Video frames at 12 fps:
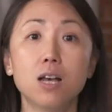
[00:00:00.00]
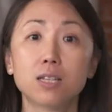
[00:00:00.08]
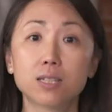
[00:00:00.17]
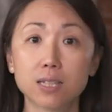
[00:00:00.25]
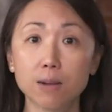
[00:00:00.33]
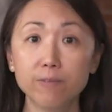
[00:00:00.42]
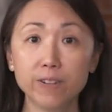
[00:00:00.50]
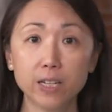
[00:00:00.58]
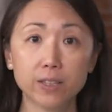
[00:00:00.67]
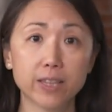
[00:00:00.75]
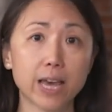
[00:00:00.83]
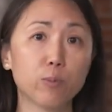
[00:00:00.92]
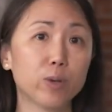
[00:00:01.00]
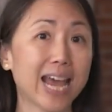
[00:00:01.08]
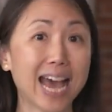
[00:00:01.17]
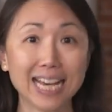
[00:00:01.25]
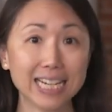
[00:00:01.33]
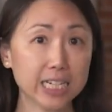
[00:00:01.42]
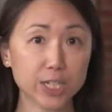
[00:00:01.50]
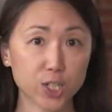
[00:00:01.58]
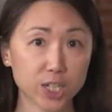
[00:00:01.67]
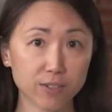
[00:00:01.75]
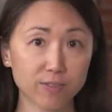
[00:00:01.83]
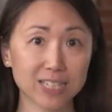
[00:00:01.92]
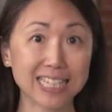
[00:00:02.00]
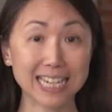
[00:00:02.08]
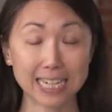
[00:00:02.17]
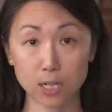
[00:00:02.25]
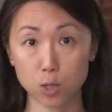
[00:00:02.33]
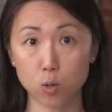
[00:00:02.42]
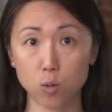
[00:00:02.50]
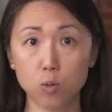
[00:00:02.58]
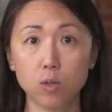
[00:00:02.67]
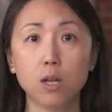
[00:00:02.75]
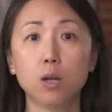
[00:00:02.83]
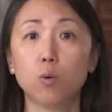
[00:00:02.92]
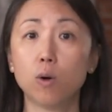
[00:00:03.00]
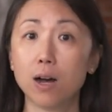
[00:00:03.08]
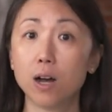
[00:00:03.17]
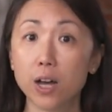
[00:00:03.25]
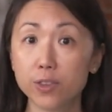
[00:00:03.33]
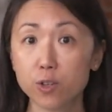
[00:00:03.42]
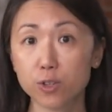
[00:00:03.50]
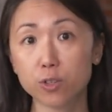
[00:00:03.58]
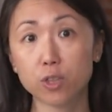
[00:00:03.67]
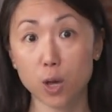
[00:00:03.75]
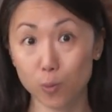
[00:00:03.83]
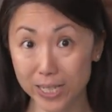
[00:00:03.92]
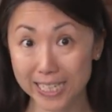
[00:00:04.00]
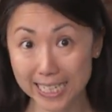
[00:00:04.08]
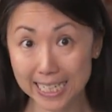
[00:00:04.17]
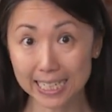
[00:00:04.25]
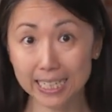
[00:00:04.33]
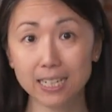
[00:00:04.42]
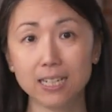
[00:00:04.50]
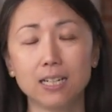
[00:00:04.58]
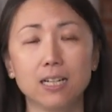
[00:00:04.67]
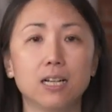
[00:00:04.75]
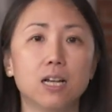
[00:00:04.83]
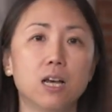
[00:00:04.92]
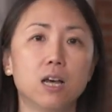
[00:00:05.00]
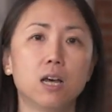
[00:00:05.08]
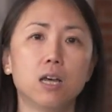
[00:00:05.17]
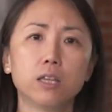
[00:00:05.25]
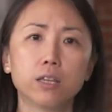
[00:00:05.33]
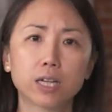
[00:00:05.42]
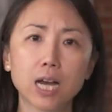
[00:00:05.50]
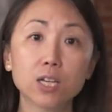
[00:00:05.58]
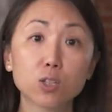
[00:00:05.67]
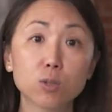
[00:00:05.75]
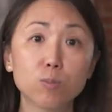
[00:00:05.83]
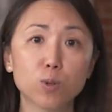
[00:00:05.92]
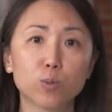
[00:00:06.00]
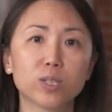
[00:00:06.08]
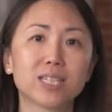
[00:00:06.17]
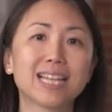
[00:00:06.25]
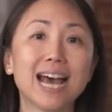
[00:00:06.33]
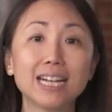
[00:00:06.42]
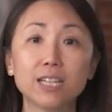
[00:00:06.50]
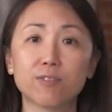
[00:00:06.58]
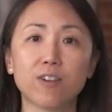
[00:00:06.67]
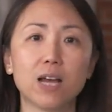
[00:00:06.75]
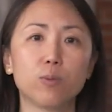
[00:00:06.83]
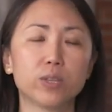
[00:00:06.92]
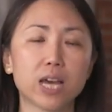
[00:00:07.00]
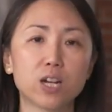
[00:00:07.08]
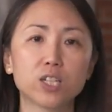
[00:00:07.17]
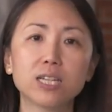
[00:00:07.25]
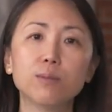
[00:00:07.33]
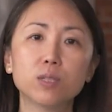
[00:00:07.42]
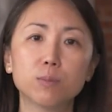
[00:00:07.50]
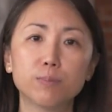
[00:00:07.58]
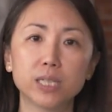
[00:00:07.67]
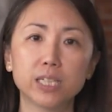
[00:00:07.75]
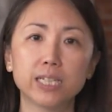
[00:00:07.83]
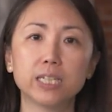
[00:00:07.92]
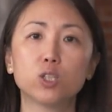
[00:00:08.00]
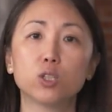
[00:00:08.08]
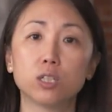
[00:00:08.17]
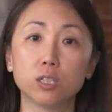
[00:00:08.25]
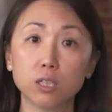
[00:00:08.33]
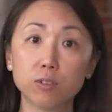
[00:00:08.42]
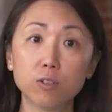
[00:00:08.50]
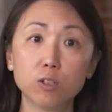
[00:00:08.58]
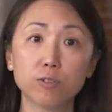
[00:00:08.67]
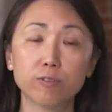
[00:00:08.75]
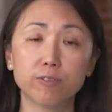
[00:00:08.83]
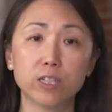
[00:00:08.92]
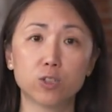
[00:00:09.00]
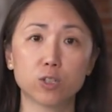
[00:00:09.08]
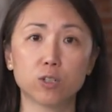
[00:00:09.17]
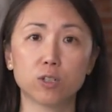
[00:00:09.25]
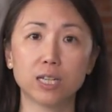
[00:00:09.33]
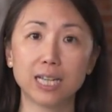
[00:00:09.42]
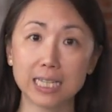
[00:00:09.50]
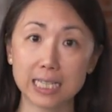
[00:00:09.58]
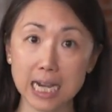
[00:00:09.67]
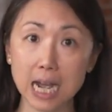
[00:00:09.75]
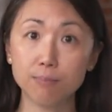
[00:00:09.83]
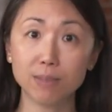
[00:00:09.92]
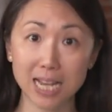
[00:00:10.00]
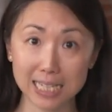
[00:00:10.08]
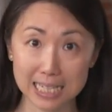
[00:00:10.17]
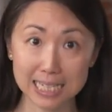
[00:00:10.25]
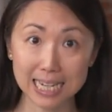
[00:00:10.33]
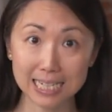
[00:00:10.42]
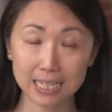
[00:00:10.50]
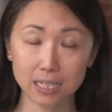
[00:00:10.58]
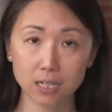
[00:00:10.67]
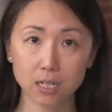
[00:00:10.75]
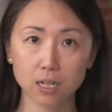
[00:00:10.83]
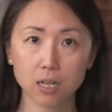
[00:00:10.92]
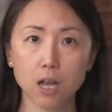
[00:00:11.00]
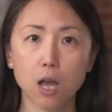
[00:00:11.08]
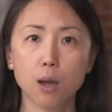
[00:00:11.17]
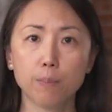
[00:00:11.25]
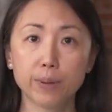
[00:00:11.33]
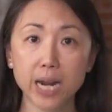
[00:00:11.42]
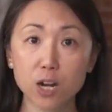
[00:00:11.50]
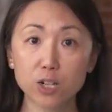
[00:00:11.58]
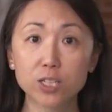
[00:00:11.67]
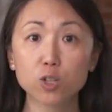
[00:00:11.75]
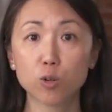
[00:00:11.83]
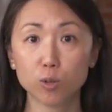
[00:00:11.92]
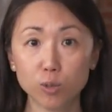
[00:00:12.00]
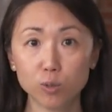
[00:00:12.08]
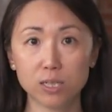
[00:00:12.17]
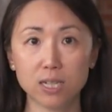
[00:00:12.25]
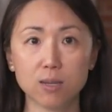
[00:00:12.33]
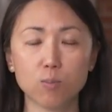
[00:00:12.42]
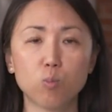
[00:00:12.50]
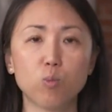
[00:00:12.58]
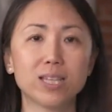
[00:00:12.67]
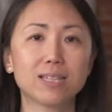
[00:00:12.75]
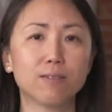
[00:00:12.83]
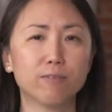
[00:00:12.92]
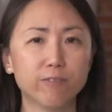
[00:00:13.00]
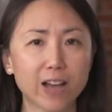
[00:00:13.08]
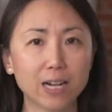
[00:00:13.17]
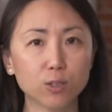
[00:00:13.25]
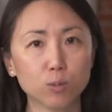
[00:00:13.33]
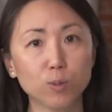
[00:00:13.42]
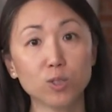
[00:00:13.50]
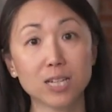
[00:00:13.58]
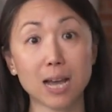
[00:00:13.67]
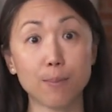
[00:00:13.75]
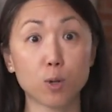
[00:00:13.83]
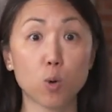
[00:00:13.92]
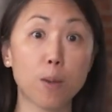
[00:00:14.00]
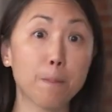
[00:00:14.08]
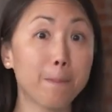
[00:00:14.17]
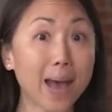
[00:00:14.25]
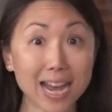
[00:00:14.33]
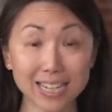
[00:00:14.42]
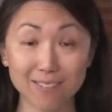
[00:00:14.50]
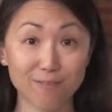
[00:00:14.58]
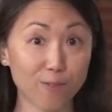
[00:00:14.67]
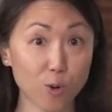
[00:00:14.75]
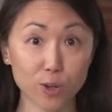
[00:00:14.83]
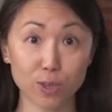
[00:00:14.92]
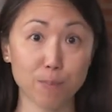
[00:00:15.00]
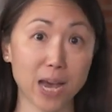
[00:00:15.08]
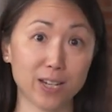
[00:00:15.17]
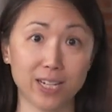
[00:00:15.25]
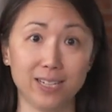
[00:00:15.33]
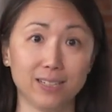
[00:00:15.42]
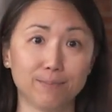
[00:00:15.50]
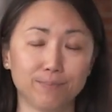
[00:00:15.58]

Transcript: Some felt that we hadn't achieved the stated goal, while others thought we did. The customer was satisfied with our team's ability to deliver a feature in the timeline stated, but our internal team wasted valuable time going back and forth about it.